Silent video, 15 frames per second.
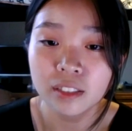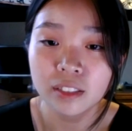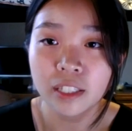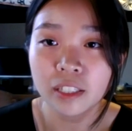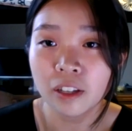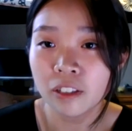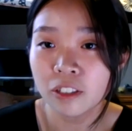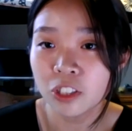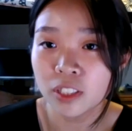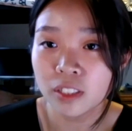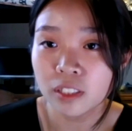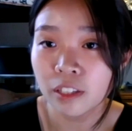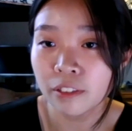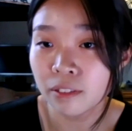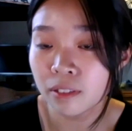Technology
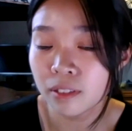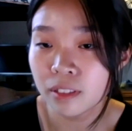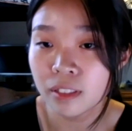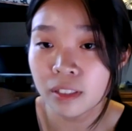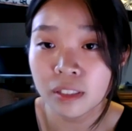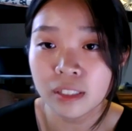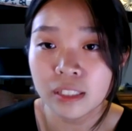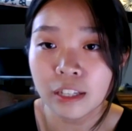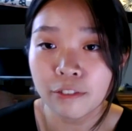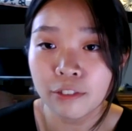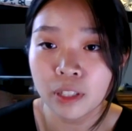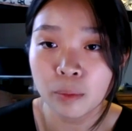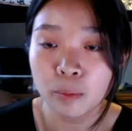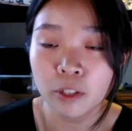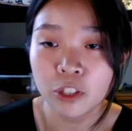is going it
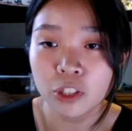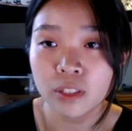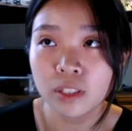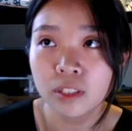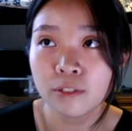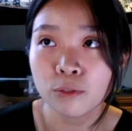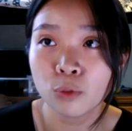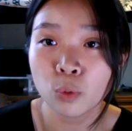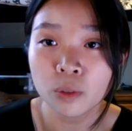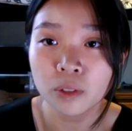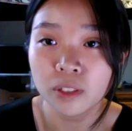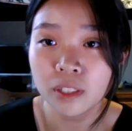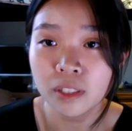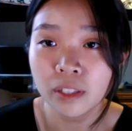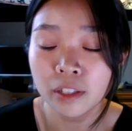definitely pushes
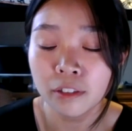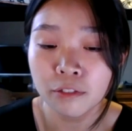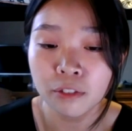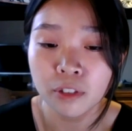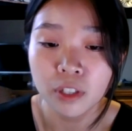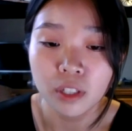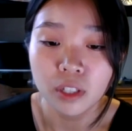forward in life.